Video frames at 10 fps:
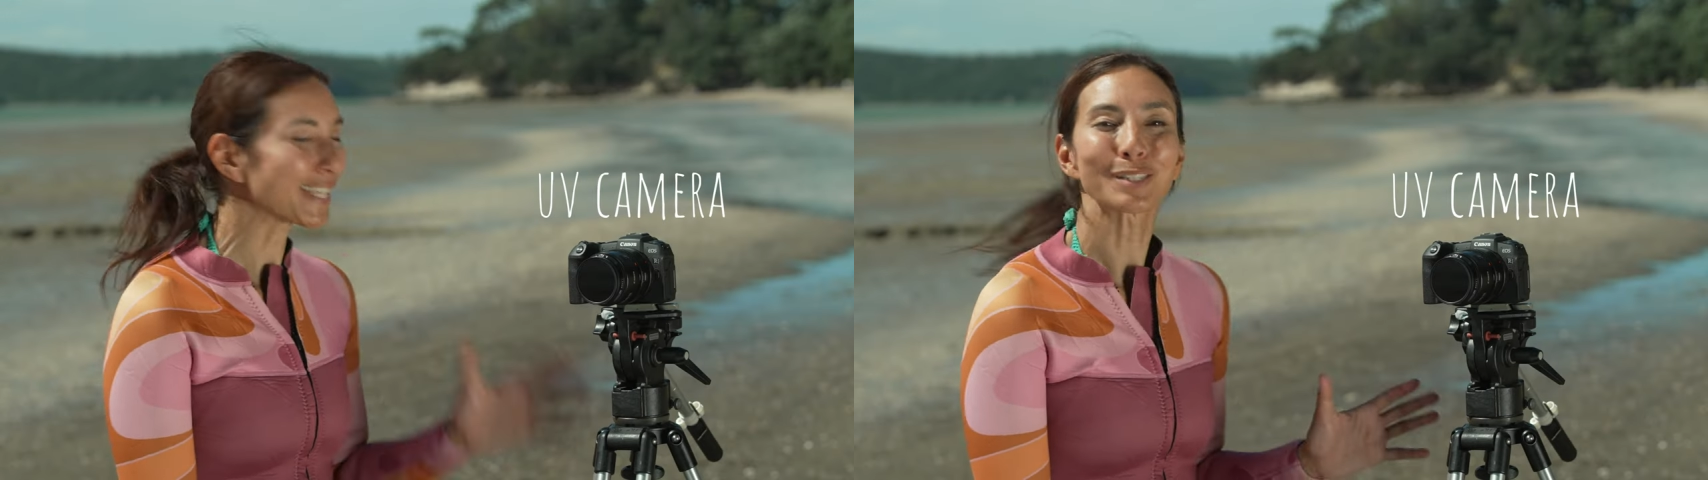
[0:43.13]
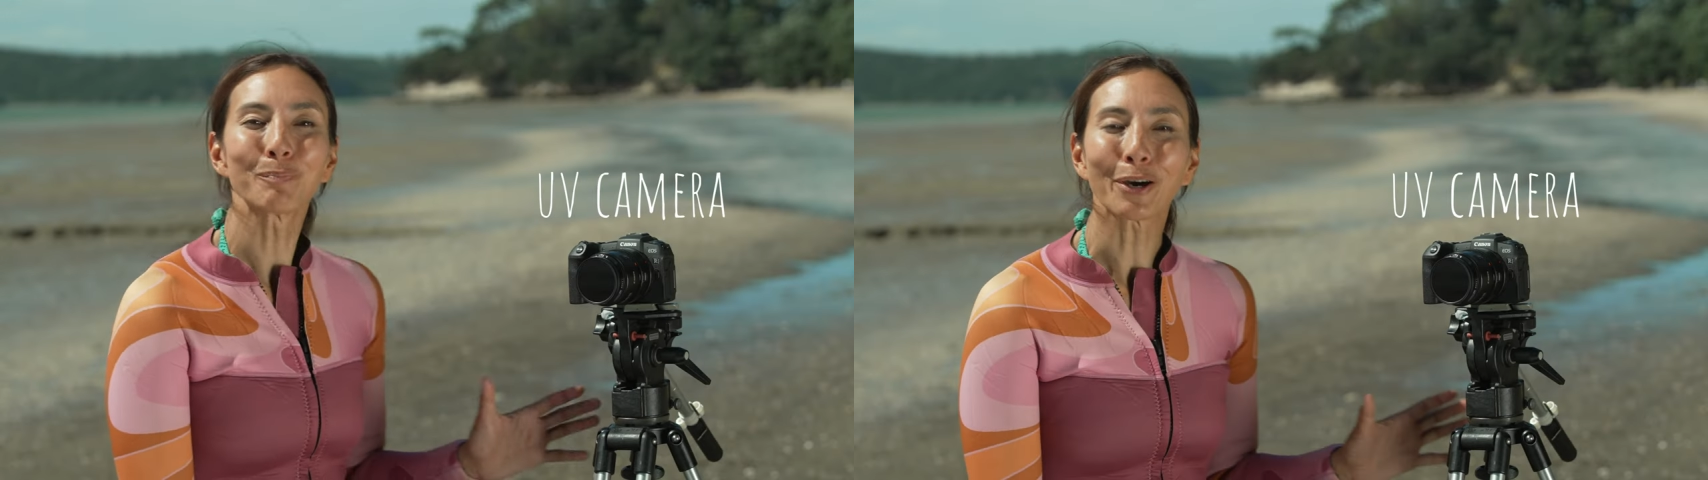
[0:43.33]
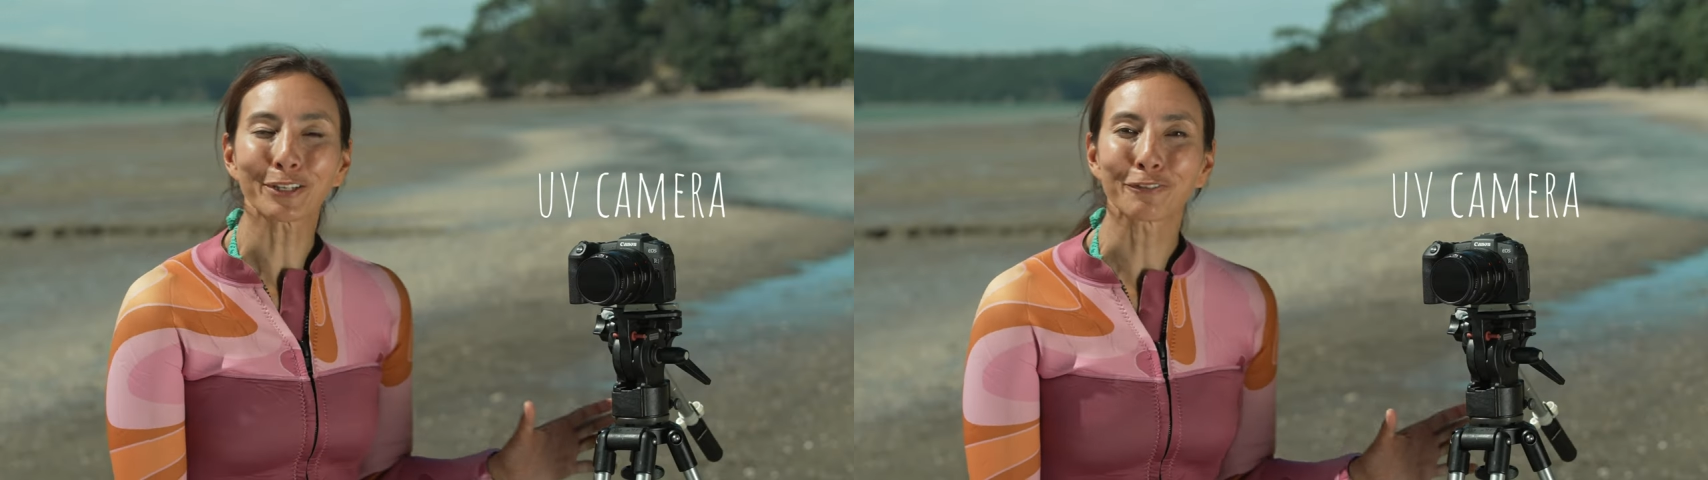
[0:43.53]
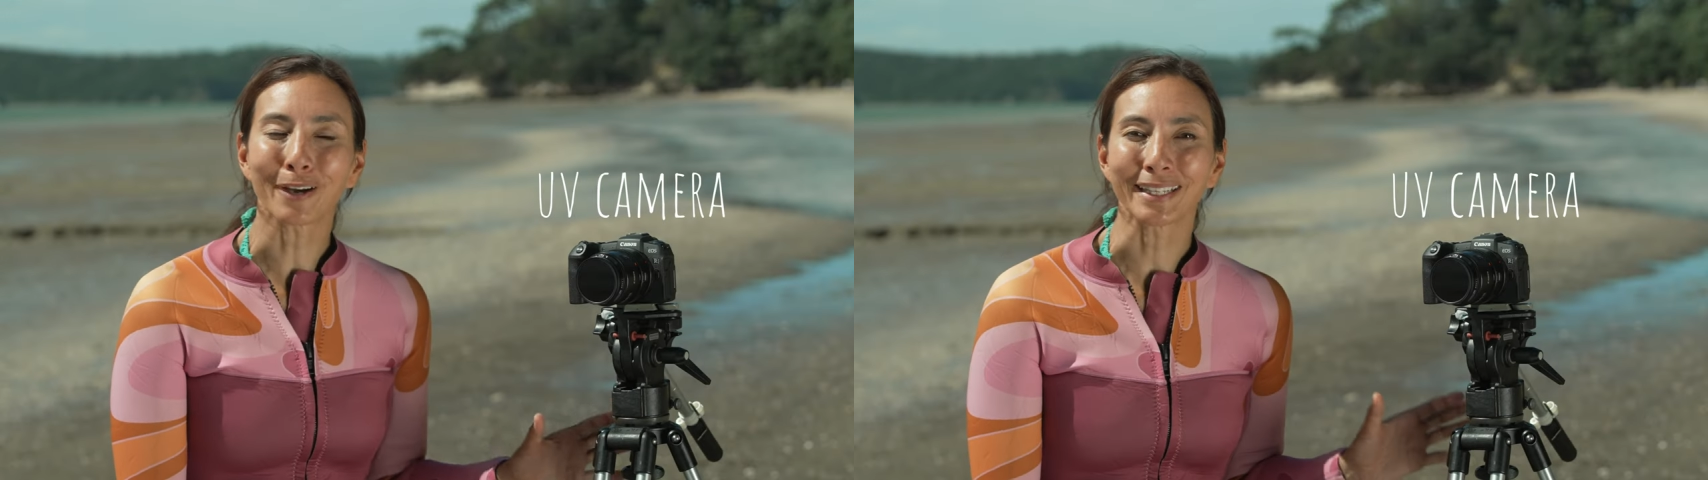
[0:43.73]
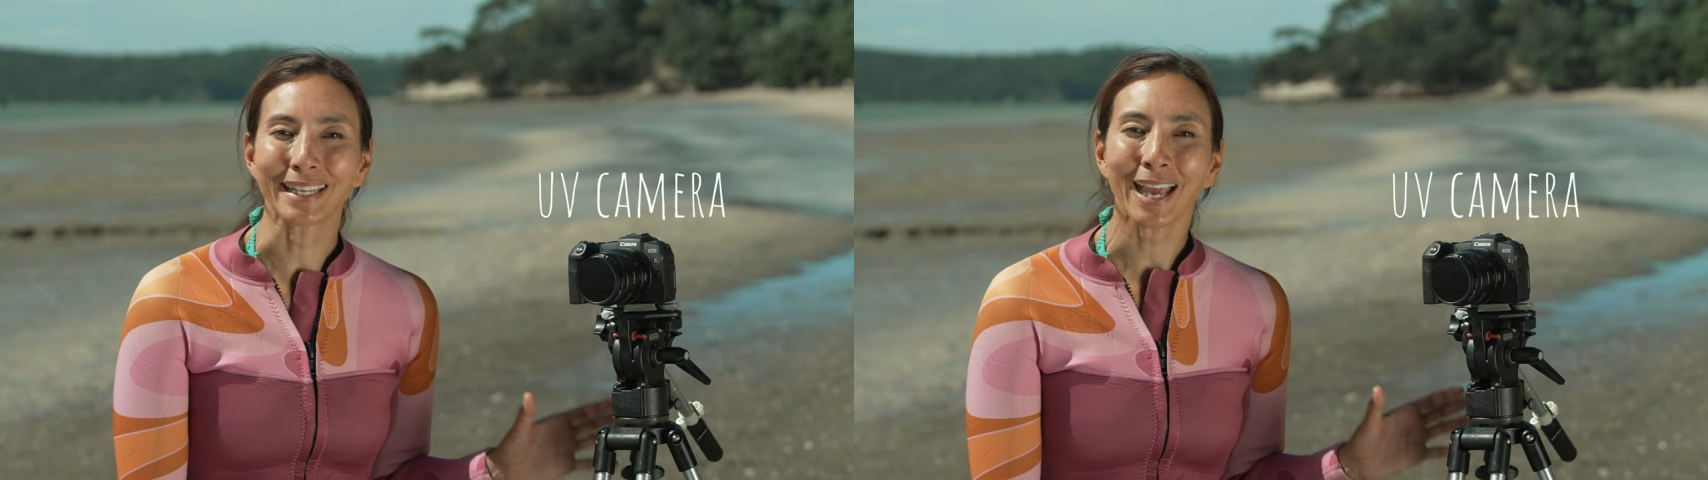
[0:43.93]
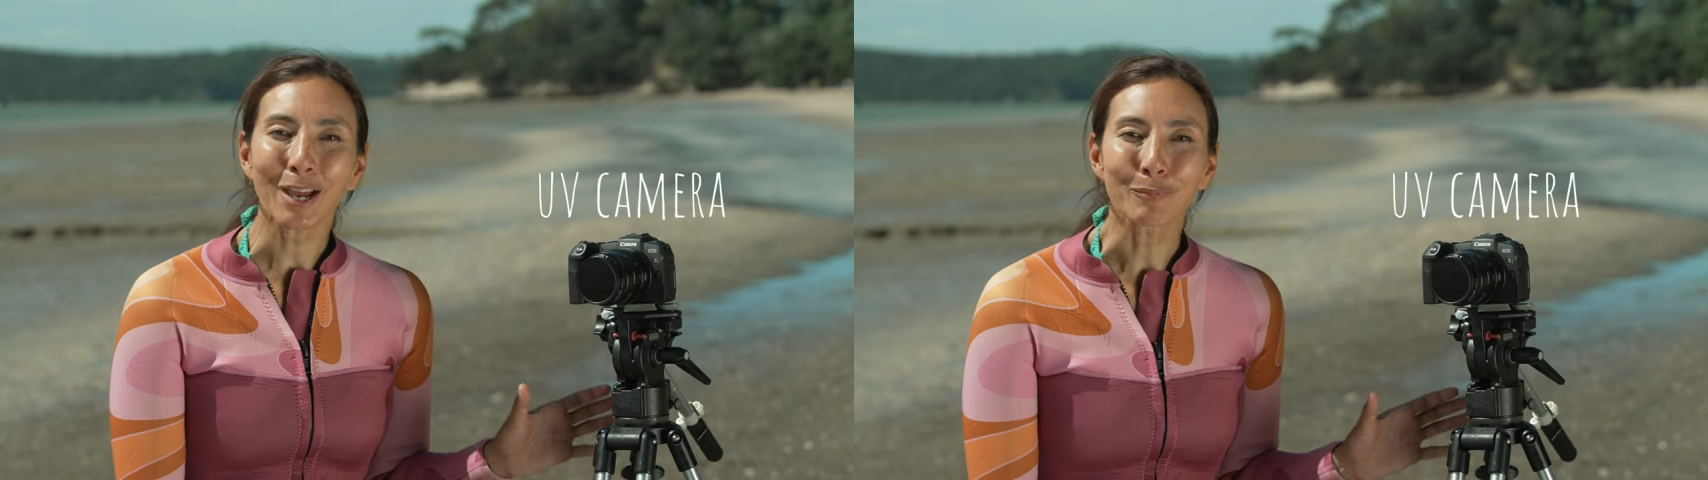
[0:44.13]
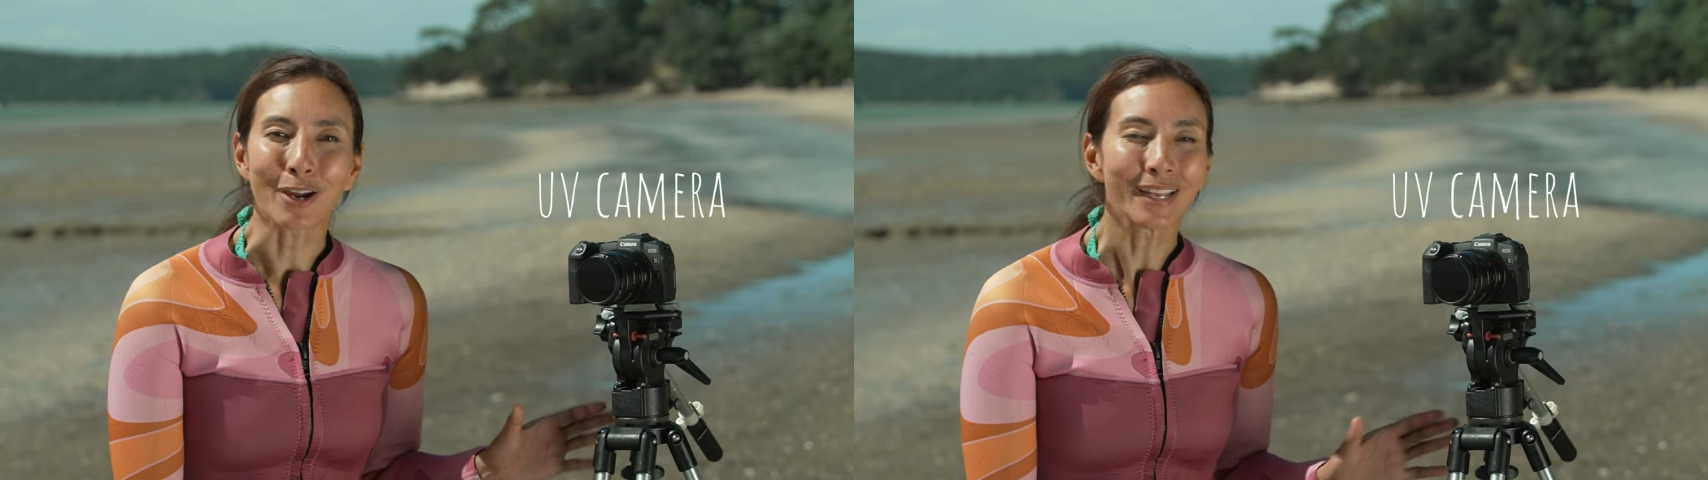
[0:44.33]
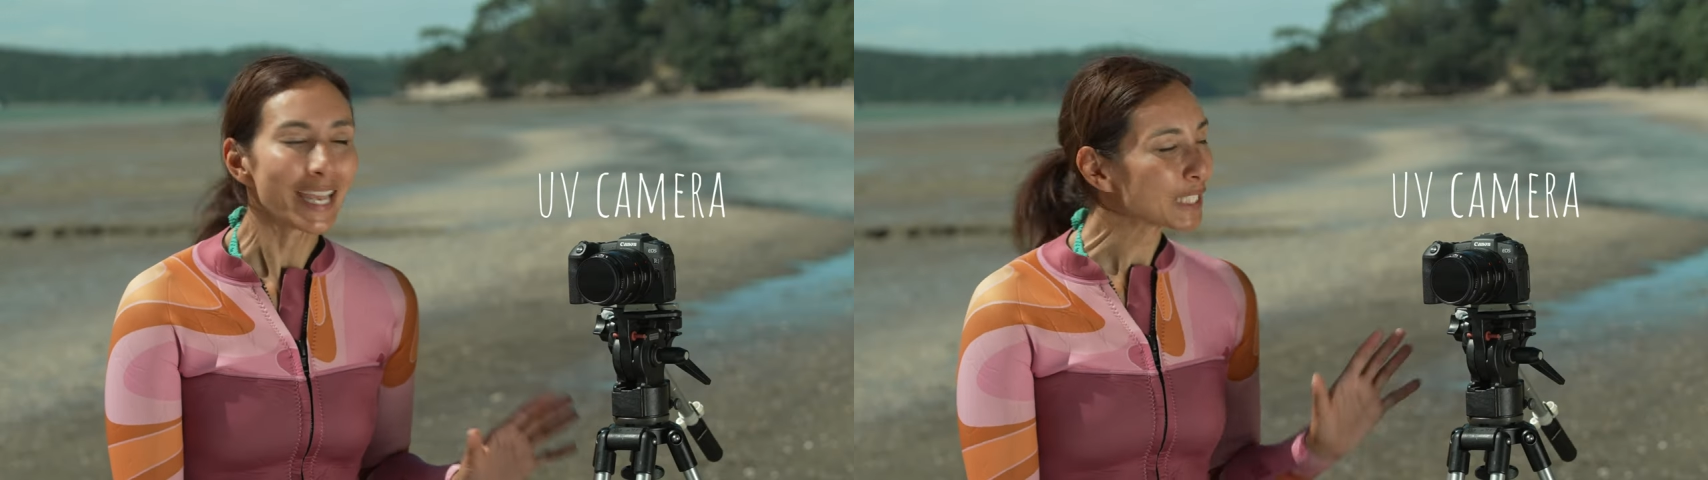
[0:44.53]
this modified camera.